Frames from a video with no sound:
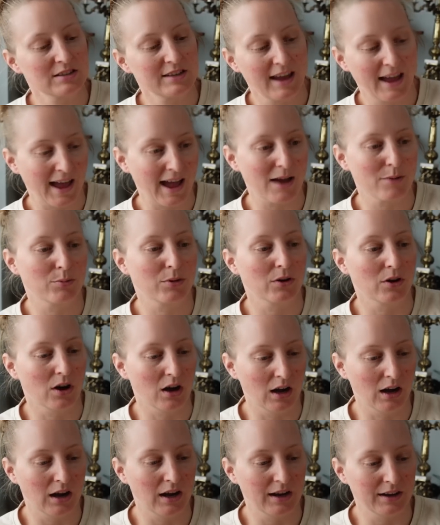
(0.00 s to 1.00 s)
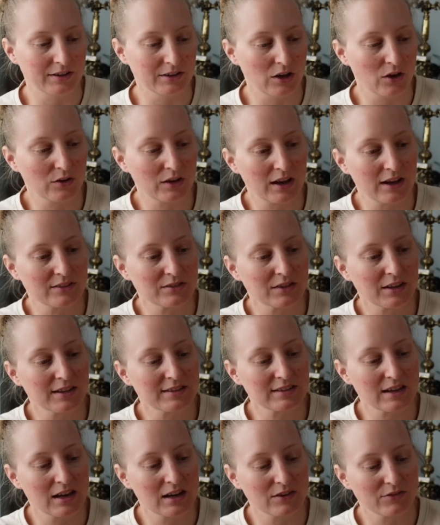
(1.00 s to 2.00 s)
tap on. Okay, so
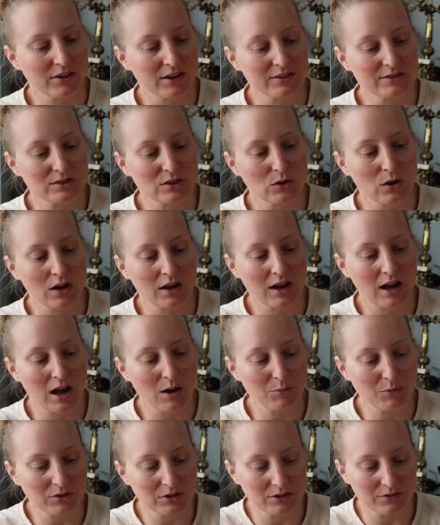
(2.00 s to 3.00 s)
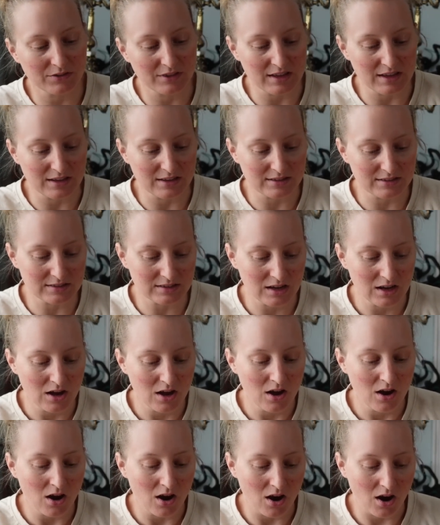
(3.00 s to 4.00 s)
that's kind of fun. So a couple of these
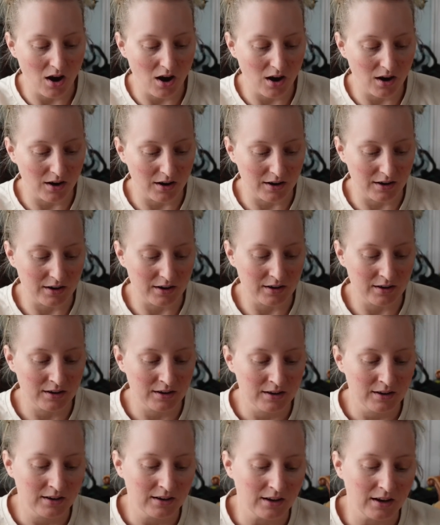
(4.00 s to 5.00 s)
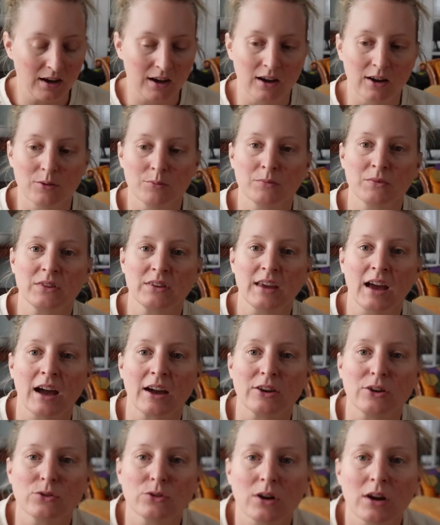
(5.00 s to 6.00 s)
are yeah,
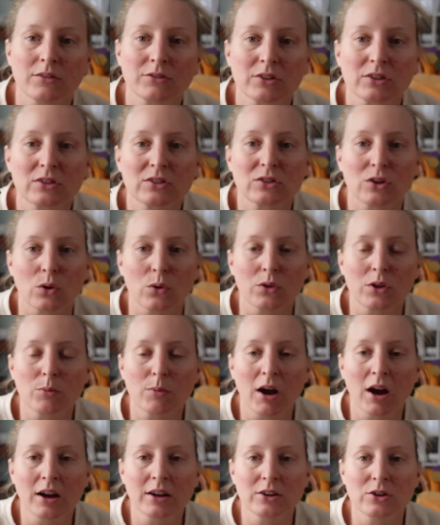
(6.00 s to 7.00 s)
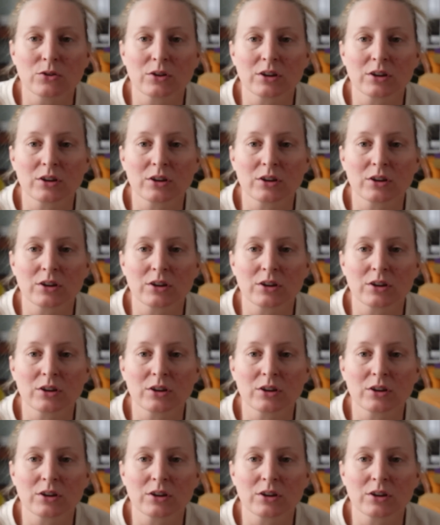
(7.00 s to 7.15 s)
you don't have to sew them on. You